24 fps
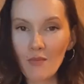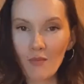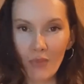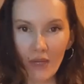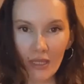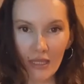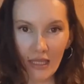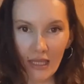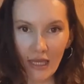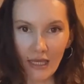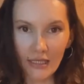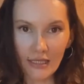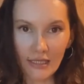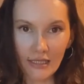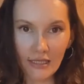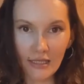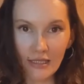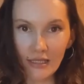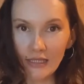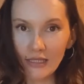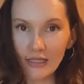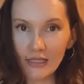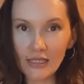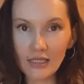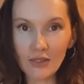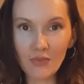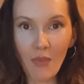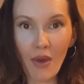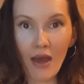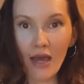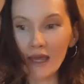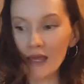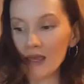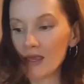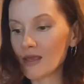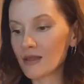But yes, this is
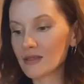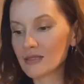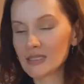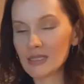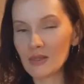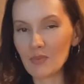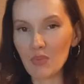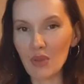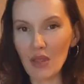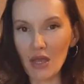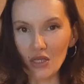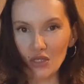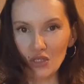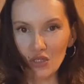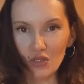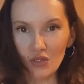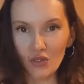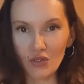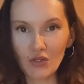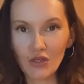my guilty pleasure.